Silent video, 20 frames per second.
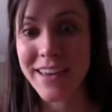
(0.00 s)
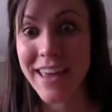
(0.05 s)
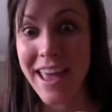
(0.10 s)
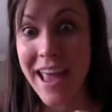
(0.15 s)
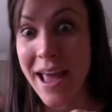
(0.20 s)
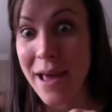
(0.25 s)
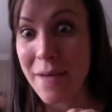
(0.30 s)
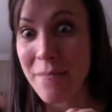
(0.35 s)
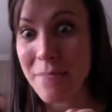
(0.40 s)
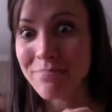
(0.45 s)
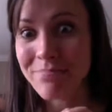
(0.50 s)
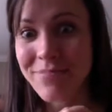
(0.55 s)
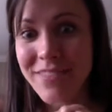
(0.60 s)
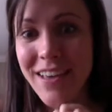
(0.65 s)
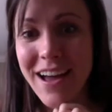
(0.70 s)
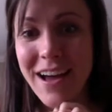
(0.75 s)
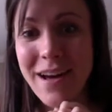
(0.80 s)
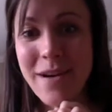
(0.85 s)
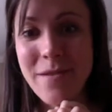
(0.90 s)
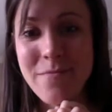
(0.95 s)
game
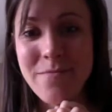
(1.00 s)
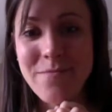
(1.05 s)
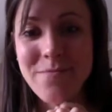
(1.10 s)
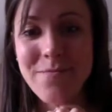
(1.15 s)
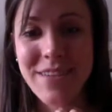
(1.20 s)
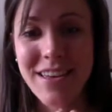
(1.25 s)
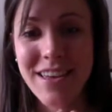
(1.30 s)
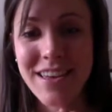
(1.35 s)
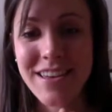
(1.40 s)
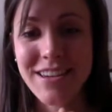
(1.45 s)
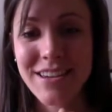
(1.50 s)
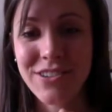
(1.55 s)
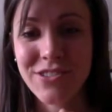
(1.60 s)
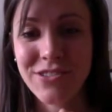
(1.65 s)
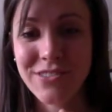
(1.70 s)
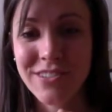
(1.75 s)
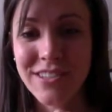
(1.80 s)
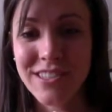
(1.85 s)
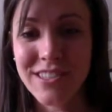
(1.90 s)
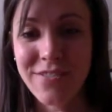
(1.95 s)
in
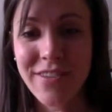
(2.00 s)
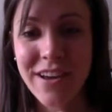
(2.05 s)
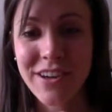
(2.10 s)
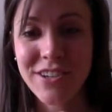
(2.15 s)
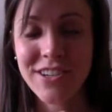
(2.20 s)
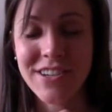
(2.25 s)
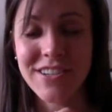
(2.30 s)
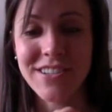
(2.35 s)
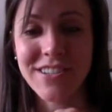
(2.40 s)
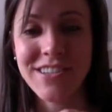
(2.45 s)
true Lindsay fashion.